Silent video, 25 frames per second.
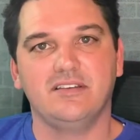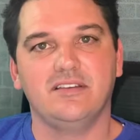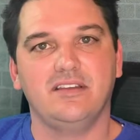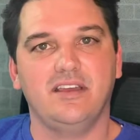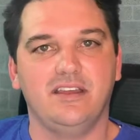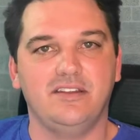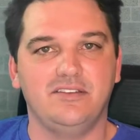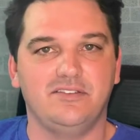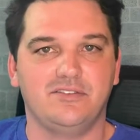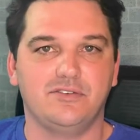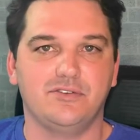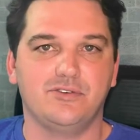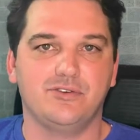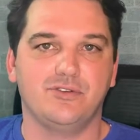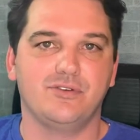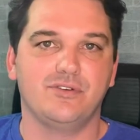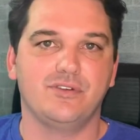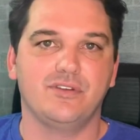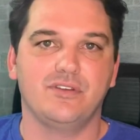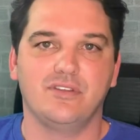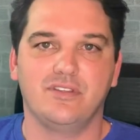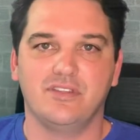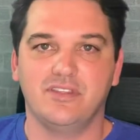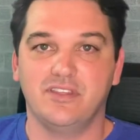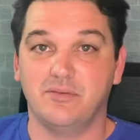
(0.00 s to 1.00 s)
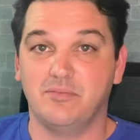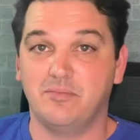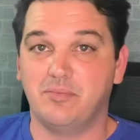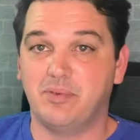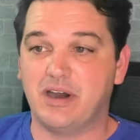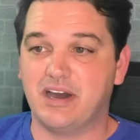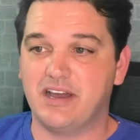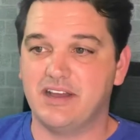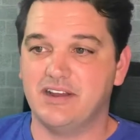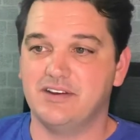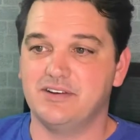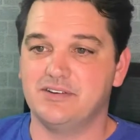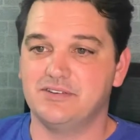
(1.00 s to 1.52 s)
enter the
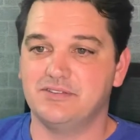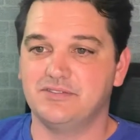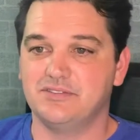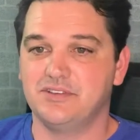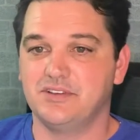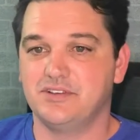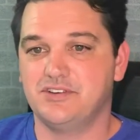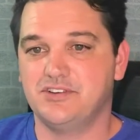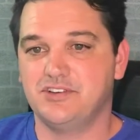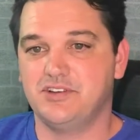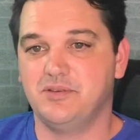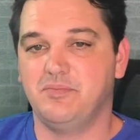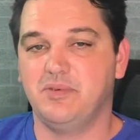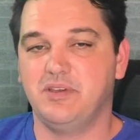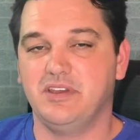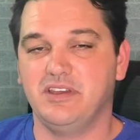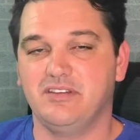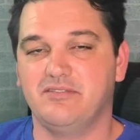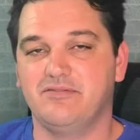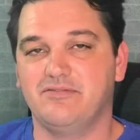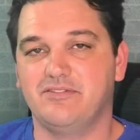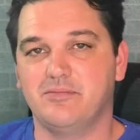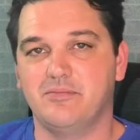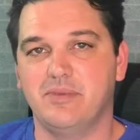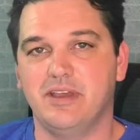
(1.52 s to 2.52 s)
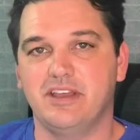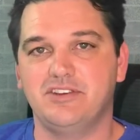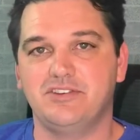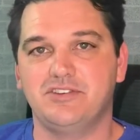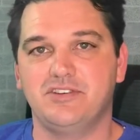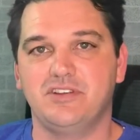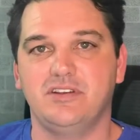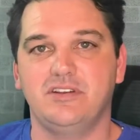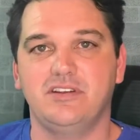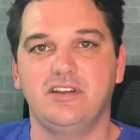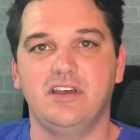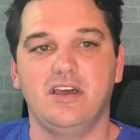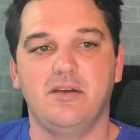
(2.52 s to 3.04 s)
buyer's shipping
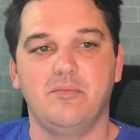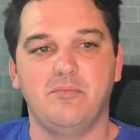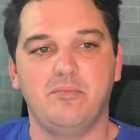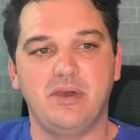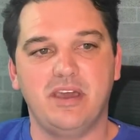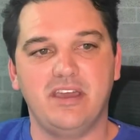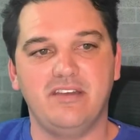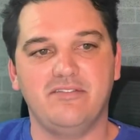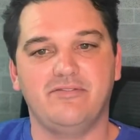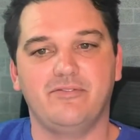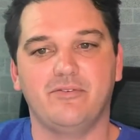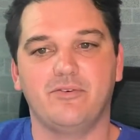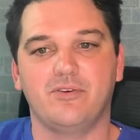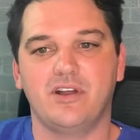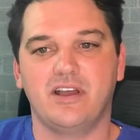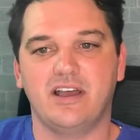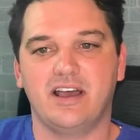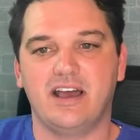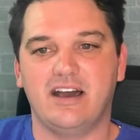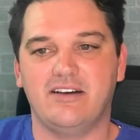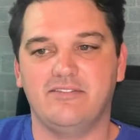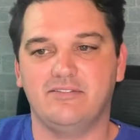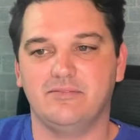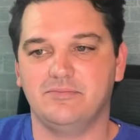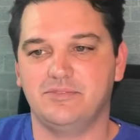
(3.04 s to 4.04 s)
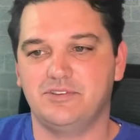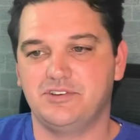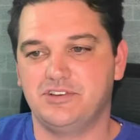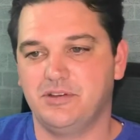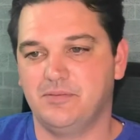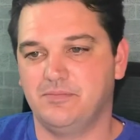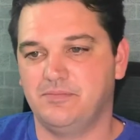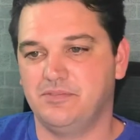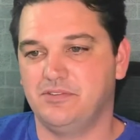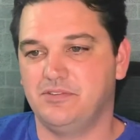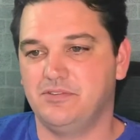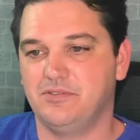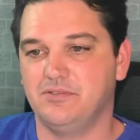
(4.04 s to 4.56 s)
information, pay for it, have them
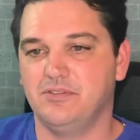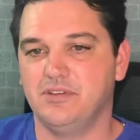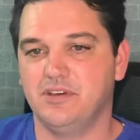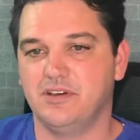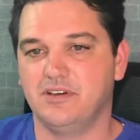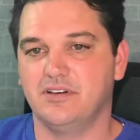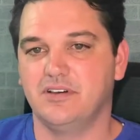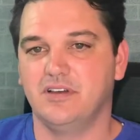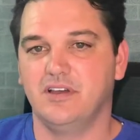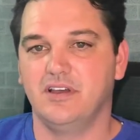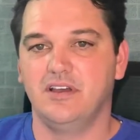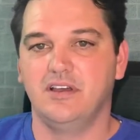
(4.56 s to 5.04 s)
shipped to the